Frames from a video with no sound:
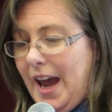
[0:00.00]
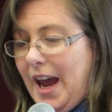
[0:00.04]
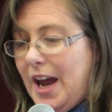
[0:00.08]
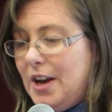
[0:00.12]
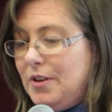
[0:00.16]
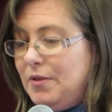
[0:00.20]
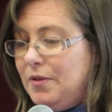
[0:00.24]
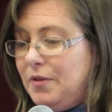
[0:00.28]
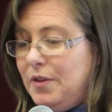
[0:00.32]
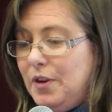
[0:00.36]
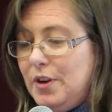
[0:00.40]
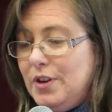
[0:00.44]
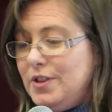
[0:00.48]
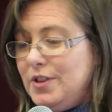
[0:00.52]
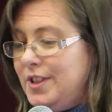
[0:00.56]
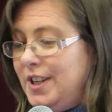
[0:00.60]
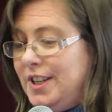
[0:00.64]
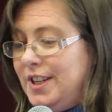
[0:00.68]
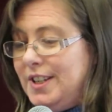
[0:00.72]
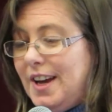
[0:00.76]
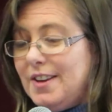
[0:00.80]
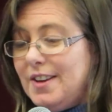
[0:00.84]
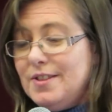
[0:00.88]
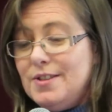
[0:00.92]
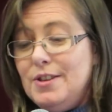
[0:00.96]
At first,
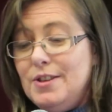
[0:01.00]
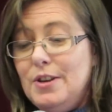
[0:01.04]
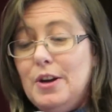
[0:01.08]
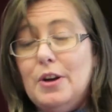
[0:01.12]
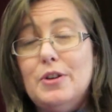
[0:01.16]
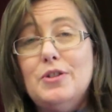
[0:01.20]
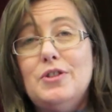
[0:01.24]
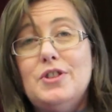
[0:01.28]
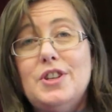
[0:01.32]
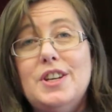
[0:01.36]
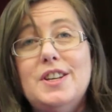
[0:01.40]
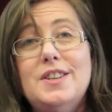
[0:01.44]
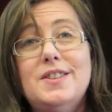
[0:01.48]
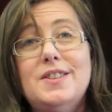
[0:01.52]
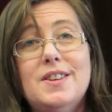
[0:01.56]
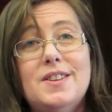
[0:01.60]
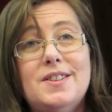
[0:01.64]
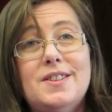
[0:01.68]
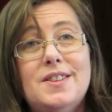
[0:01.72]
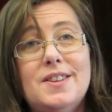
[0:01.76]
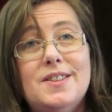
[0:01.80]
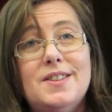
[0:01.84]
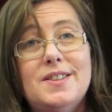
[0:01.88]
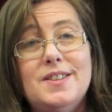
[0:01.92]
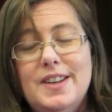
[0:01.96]
he doesn't know
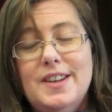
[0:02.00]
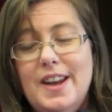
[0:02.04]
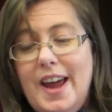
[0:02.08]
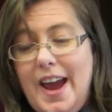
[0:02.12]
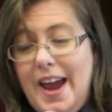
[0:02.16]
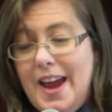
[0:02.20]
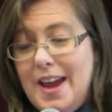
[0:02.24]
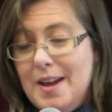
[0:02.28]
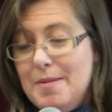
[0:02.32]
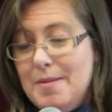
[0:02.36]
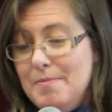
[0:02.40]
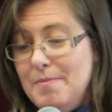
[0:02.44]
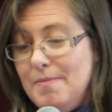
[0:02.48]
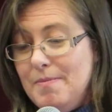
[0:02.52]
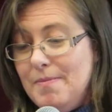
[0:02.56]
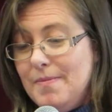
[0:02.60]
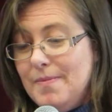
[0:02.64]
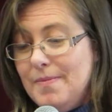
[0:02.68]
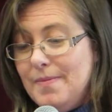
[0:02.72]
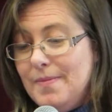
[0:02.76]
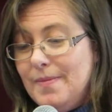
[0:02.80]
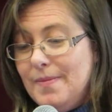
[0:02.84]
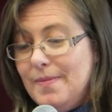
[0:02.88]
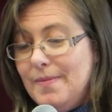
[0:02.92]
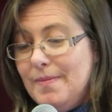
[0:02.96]
Jesus' name,
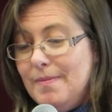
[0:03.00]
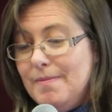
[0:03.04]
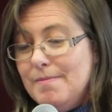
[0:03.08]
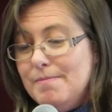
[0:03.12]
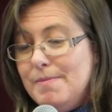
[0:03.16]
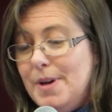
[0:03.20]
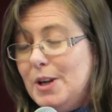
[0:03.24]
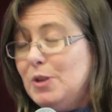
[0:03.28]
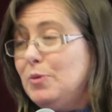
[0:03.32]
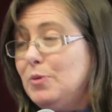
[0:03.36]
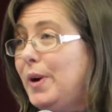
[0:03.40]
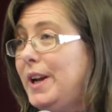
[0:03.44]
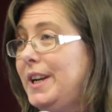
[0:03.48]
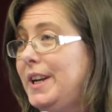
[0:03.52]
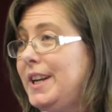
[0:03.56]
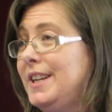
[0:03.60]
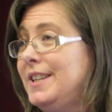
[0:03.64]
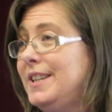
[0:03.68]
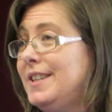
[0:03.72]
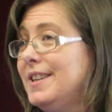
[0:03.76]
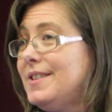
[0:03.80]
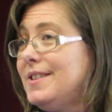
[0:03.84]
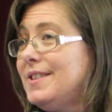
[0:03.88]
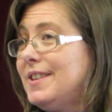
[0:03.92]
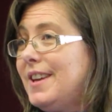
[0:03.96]
but when
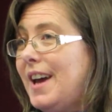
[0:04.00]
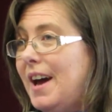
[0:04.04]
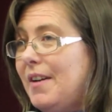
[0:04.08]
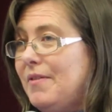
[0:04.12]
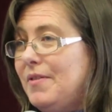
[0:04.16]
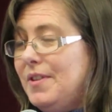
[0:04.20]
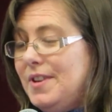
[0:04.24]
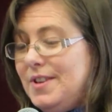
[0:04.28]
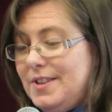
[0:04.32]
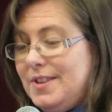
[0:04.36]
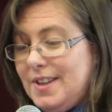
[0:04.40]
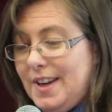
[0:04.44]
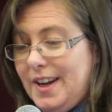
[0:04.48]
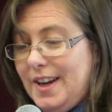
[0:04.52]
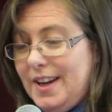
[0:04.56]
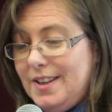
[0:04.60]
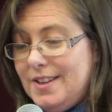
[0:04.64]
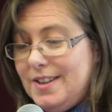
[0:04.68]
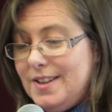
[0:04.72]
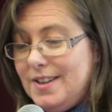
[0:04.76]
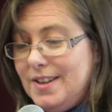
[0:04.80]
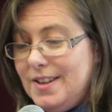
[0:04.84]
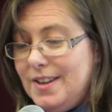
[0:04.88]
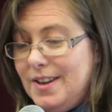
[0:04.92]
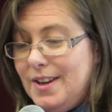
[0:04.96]
he discovers
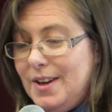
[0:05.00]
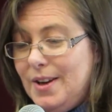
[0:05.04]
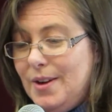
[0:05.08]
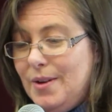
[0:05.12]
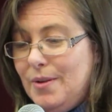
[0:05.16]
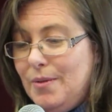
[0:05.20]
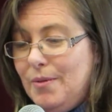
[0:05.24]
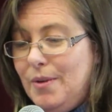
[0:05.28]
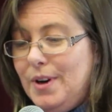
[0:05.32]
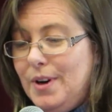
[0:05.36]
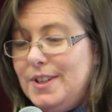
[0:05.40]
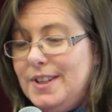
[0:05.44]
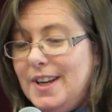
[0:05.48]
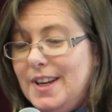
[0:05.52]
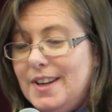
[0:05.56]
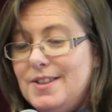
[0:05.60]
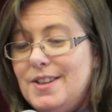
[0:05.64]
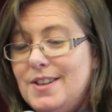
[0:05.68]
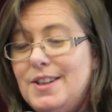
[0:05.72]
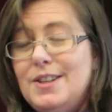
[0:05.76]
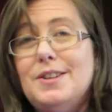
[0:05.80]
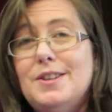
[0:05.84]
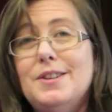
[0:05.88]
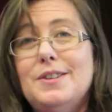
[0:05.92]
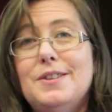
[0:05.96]
it, what
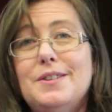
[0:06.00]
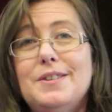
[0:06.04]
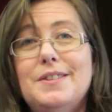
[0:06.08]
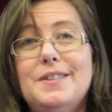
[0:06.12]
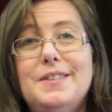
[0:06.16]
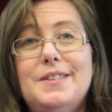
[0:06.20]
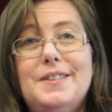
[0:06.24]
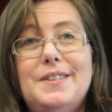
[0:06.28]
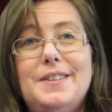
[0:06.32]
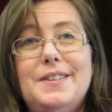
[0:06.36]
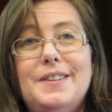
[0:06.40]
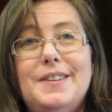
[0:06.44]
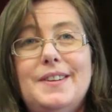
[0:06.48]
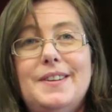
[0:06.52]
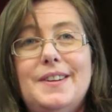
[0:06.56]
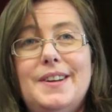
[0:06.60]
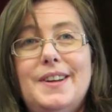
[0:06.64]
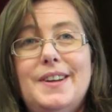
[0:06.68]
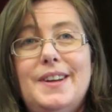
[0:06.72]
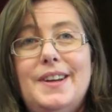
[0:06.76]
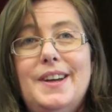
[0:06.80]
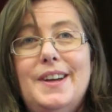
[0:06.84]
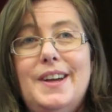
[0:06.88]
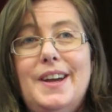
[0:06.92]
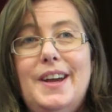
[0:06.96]
does he do?
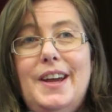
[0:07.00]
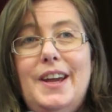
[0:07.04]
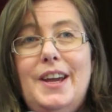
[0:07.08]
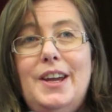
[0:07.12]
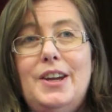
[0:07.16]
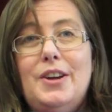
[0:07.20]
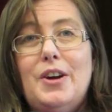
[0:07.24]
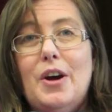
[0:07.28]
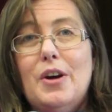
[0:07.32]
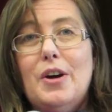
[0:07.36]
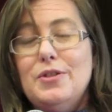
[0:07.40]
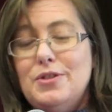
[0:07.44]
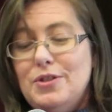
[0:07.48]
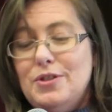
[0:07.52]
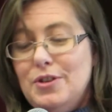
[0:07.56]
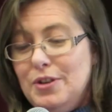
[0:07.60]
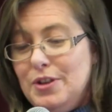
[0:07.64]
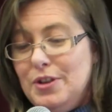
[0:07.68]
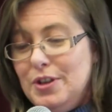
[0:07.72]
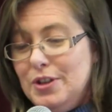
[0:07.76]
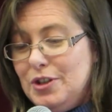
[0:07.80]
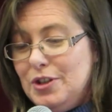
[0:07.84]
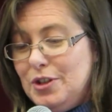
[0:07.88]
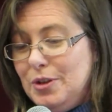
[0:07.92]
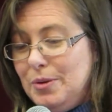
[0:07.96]
He goes
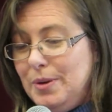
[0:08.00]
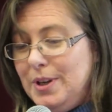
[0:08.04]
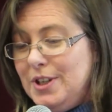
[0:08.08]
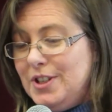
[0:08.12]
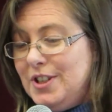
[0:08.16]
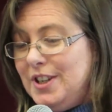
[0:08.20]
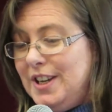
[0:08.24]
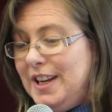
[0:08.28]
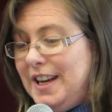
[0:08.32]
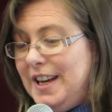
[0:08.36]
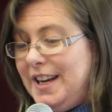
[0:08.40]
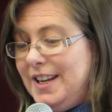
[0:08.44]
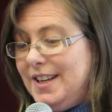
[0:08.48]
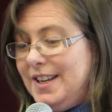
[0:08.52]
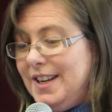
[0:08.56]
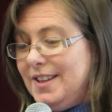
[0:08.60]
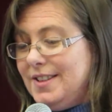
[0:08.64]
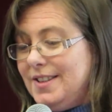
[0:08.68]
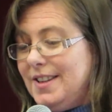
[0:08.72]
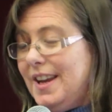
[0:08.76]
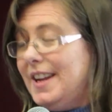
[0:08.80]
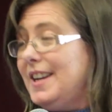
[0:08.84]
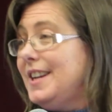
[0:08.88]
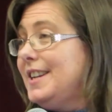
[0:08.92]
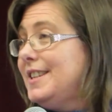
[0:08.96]
to the Jewish
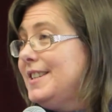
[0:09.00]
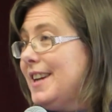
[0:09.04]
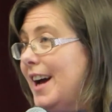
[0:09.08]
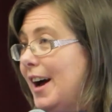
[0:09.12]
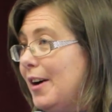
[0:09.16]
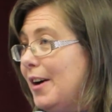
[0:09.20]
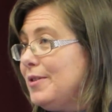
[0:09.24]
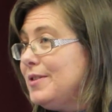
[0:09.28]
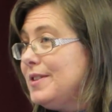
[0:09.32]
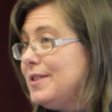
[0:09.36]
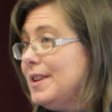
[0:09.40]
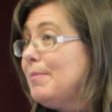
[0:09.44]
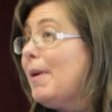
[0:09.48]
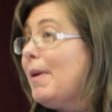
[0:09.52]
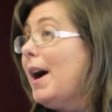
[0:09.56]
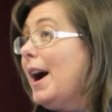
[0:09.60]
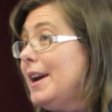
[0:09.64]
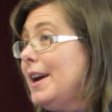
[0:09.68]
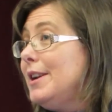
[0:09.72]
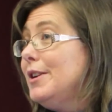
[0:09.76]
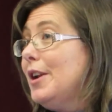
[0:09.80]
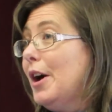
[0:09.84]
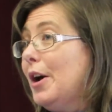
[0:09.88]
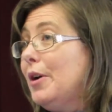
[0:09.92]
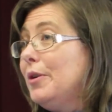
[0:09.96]
leaders and he tells them,
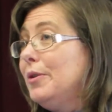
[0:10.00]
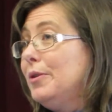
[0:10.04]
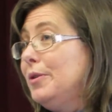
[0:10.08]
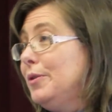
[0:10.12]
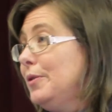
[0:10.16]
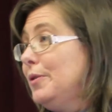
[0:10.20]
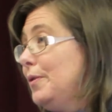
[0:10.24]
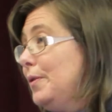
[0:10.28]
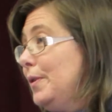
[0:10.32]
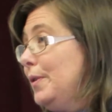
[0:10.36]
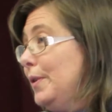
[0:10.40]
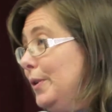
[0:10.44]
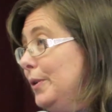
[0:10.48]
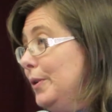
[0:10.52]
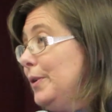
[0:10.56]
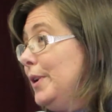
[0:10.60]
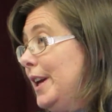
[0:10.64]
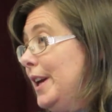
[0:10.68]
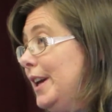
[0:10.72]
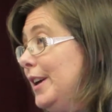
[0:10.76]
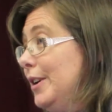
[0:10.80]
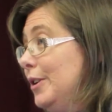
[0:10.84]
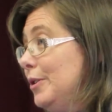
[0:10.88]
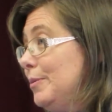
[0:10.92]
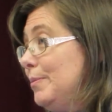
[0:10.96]
I know who
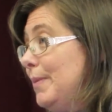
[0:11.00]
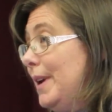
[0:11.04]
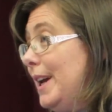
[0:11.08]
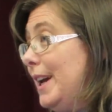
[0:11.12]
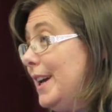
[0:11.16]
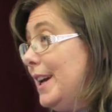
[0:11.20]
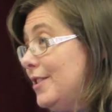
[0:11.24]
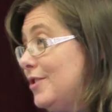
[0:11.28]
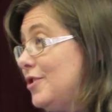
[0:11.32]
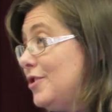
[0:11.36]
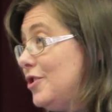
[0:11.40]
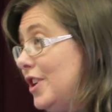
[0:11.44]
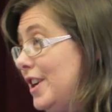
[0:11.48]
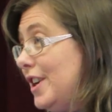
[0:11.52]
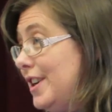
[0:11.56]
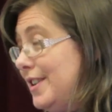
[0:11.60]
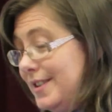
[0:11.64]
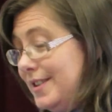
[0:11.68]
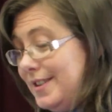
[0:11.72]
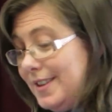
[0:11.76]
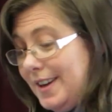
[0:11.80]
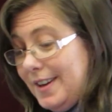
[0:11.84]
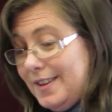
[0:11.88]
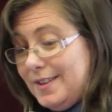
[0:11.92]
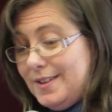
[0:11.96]
healed me, it's
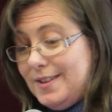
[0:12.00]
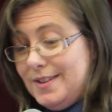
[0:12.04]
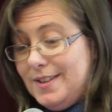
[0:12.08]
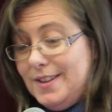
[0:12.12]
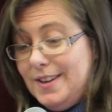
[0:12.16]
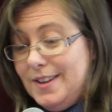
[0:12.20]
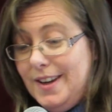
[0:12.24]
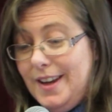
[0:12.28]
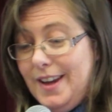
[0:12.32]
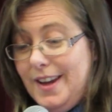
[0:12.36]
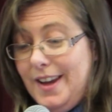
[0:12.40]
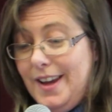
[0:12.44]
Jesus.